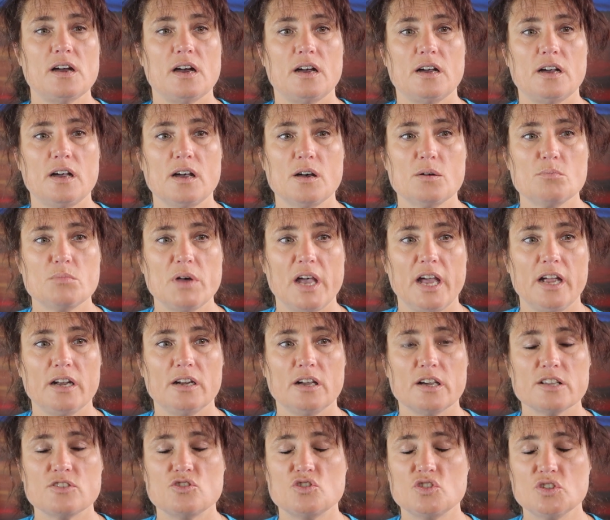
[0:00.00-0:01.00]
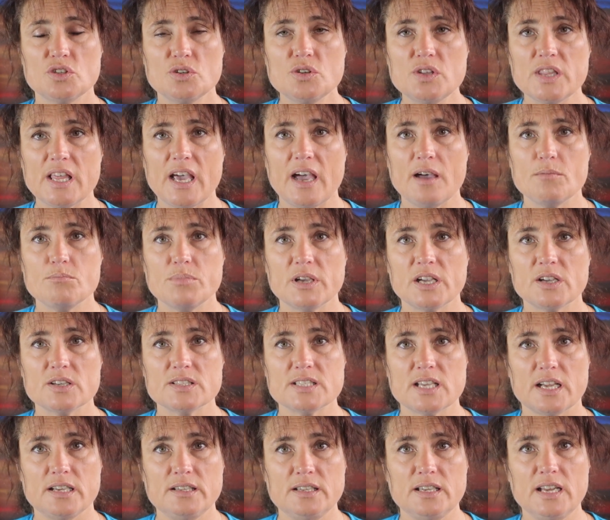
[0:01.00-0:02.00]
And I do that
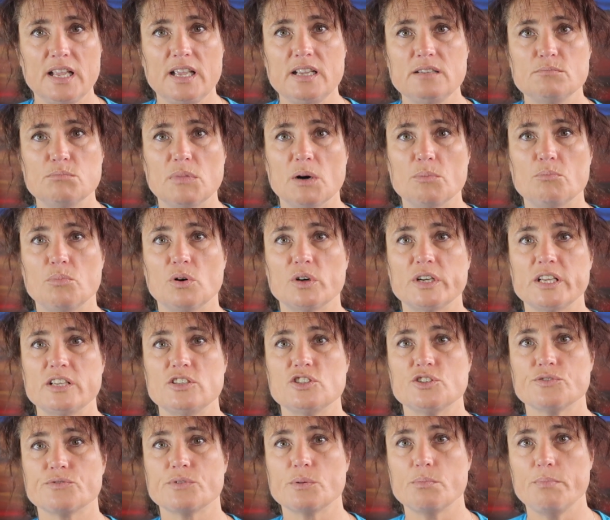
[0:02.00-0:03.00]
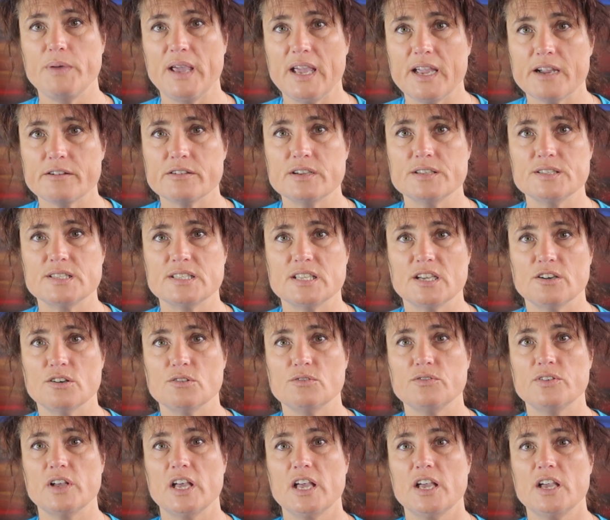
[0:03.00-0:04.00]
because I need my body to repair
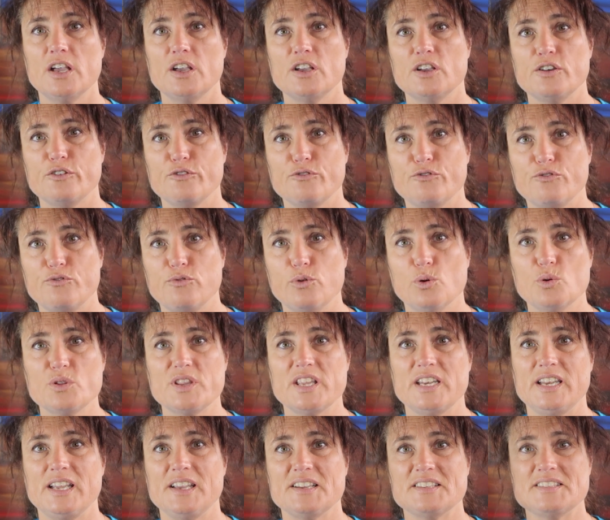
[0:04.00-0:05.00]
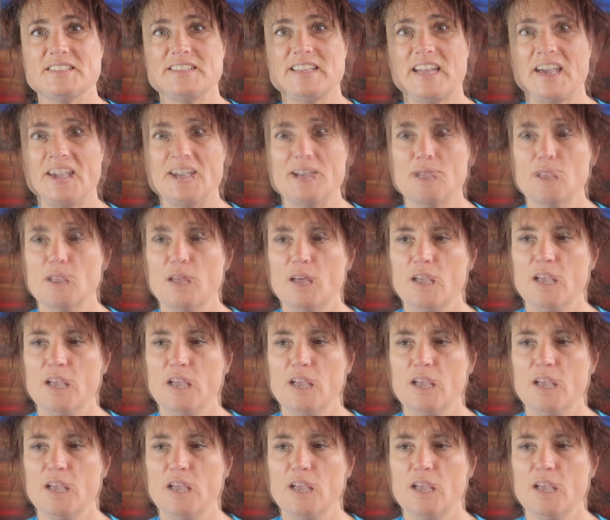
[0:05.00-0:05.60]
itself for the next day.